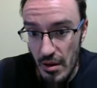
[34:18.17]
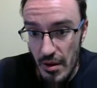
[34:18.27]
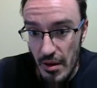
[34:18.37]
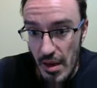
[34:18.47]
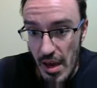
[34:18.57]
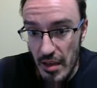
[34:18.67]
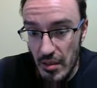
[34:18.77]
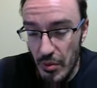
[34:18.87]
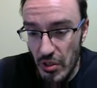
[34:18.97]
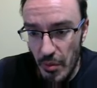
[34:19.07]
Yeah, so
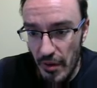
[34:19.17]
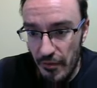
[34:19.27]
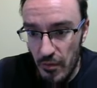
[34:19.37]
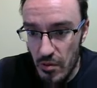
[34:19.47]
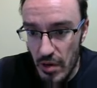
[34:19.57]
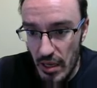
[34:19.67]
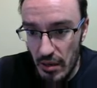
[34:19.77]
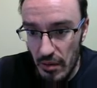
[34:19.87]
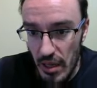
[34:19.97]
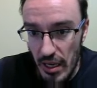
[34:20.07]
bishop f4 I
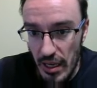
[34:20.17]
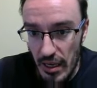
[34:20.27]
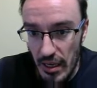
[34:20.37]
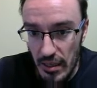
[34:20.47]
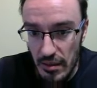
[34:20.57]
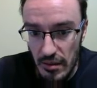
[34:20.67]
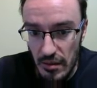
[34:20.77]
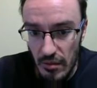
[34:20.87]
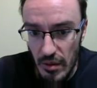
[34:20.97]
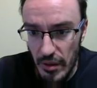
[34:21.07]
don't like, I guess.
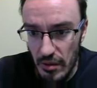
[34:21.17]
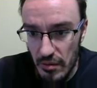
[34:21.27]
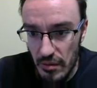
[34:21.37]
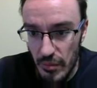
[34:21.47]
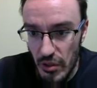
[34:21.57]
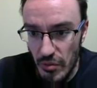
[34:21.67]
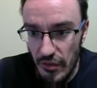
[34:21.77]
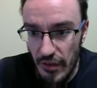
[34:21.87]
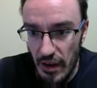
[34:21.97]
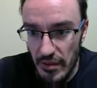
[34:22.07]
What about bishop
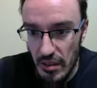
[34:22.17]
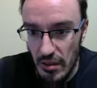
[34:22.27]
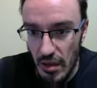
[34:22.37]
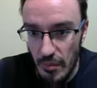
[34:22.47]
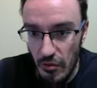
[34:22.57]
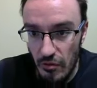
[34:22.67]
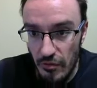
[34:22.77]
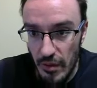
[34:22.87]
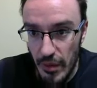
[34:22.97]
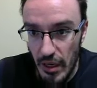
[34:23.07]
g5 is the top move
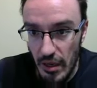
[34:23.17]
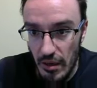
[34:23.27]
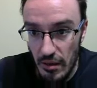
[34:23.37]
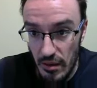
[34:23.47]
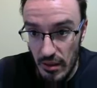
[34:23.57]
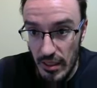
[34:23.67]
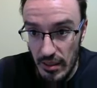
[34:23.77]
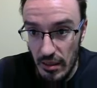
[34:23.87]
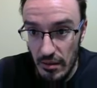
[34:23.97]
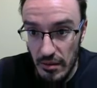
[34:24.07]
and by a
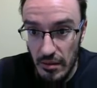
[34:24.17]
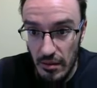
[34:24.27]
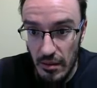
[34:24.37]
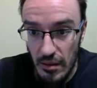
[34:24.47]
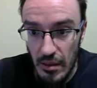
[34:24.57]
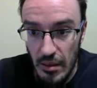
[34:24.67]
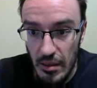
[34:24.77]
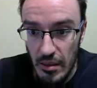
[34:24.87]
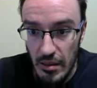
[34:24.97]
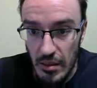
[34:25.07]
distance.
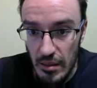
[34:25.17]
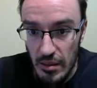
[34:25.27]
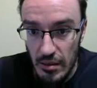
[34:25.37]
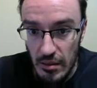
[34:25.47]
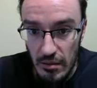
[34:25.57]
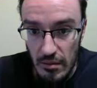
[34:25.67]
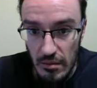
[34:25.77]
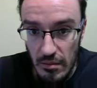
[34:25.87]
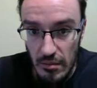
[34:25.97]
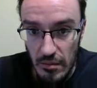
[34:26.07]

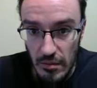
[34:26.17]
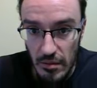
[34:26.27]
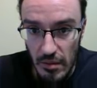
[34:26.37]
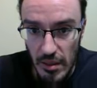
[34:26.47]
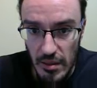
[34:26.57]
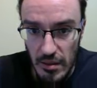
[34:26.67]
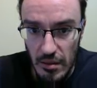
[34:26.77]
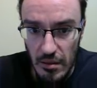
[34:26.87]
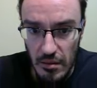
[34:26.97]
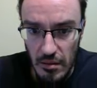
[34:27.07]
So let's
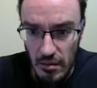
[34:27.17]
see